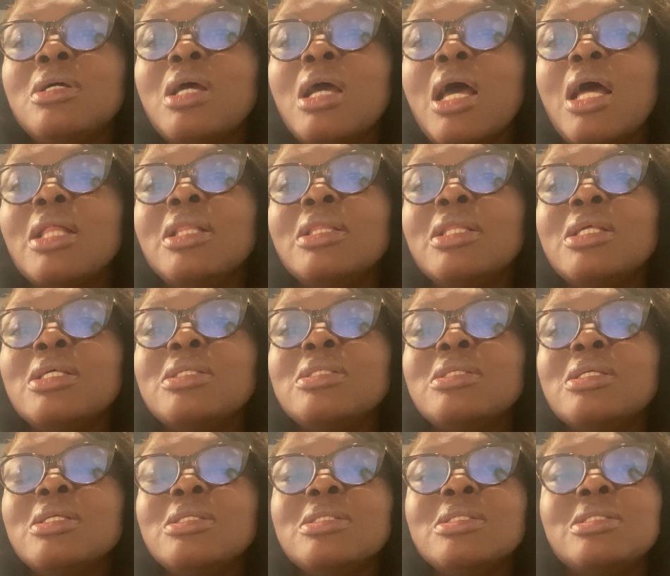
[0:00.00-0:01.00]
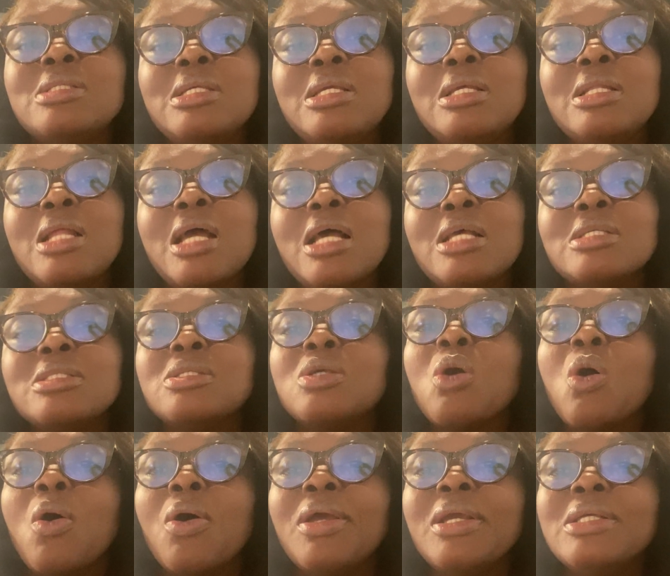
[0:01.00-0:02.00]
and this is seen as
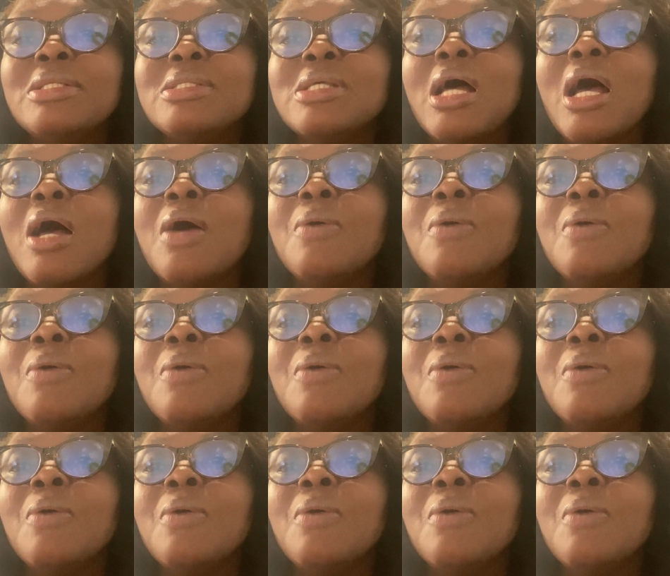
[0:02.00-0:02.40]
goiter.